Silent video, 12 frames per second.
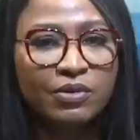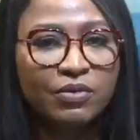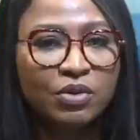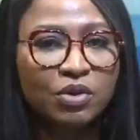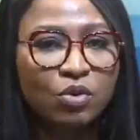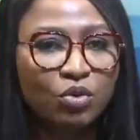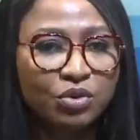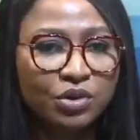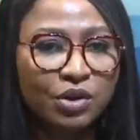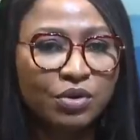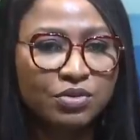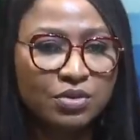for yeah. the old
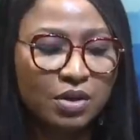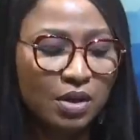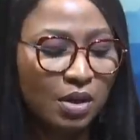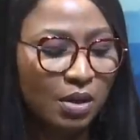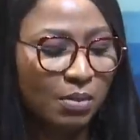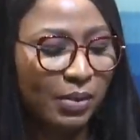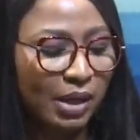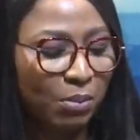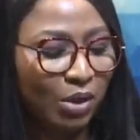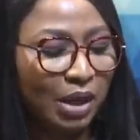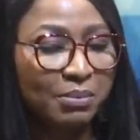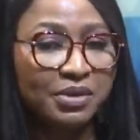girls.
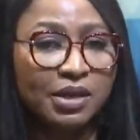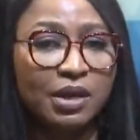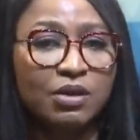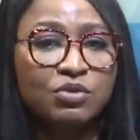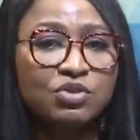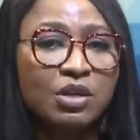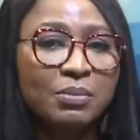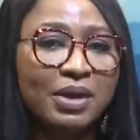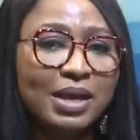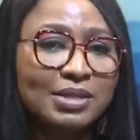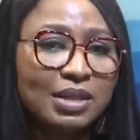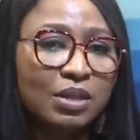Madam Olamide, could you help me
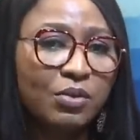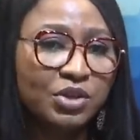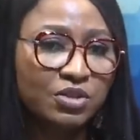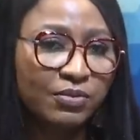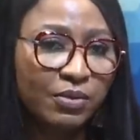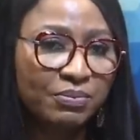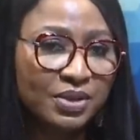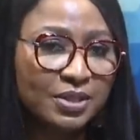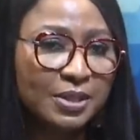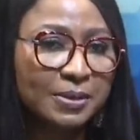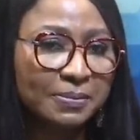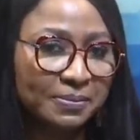answer the question from
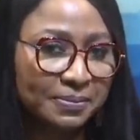BC?